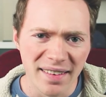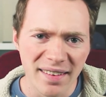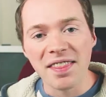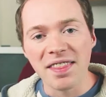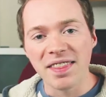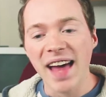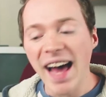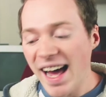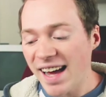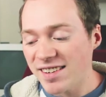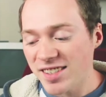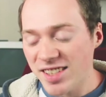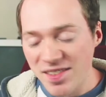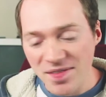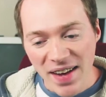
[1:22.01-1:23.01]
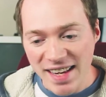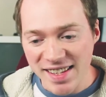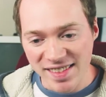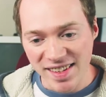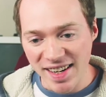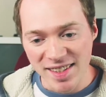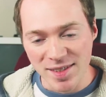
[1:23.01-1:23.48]
And that just
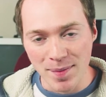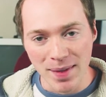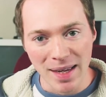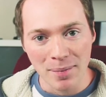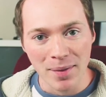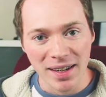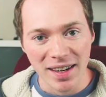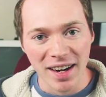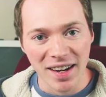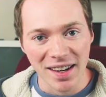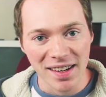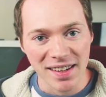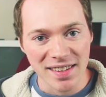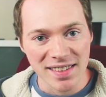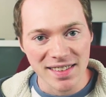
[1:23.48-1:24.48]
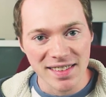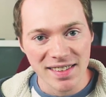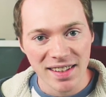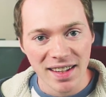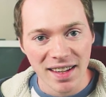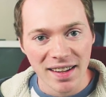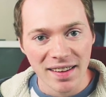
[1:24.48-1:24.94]
fascinates me
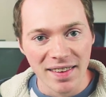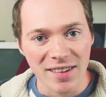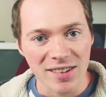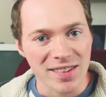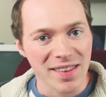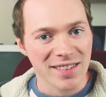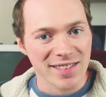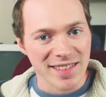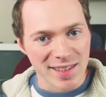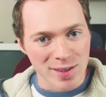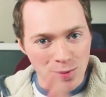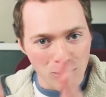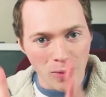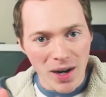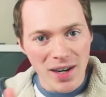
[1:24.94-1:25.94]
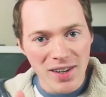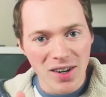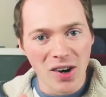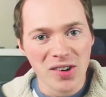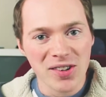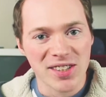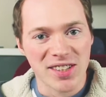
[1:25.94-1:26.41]
because there's this one
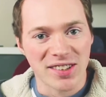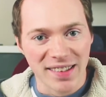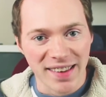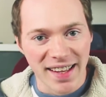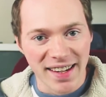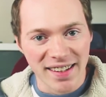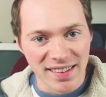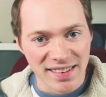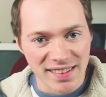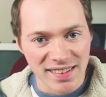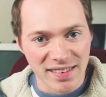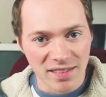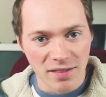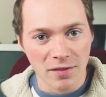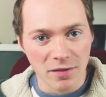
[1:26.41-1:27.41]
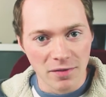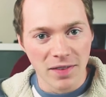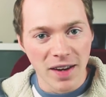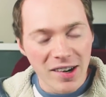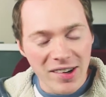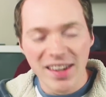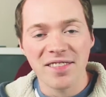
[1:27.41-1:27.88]
culture that is
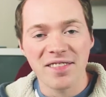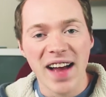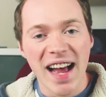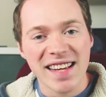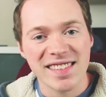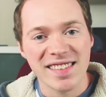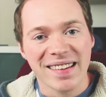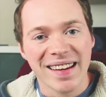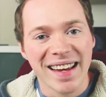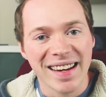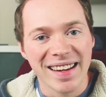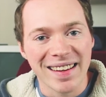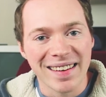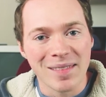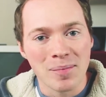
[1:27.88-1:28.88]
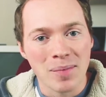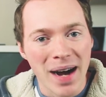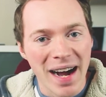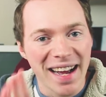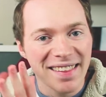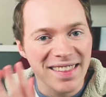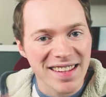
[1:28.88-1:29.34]
very fascinated
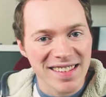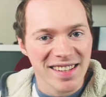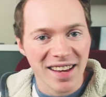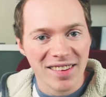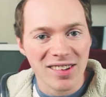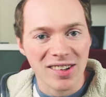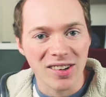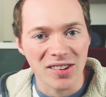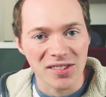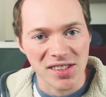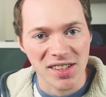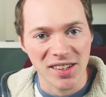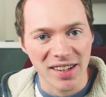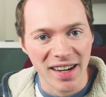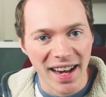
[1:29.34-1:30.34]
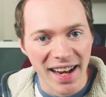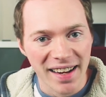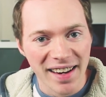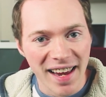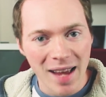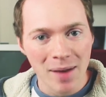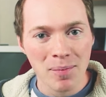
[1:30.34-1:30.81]
by this other culture,
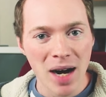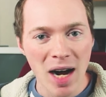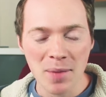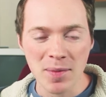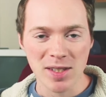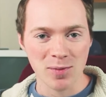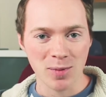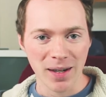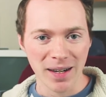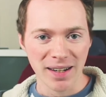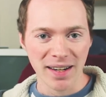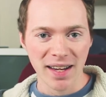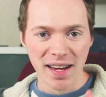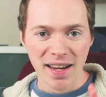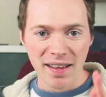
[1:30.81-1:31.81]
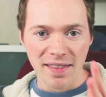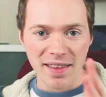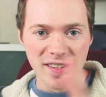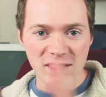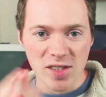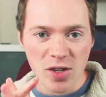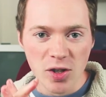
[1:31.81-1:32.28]
and hip-hop is where
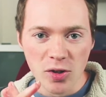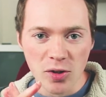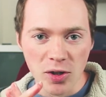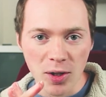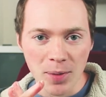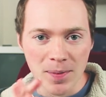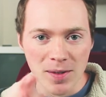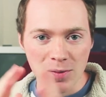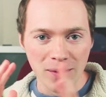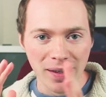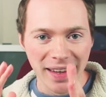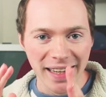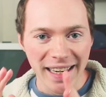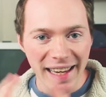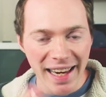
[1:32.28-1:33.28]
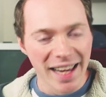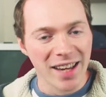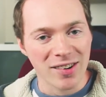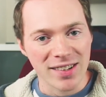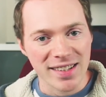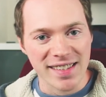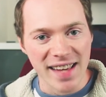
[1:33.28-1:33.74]
these two groups really
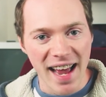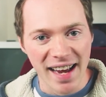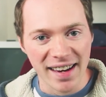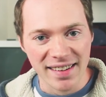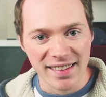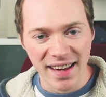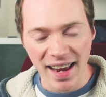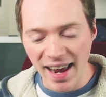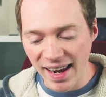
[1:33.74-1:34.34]
intersect.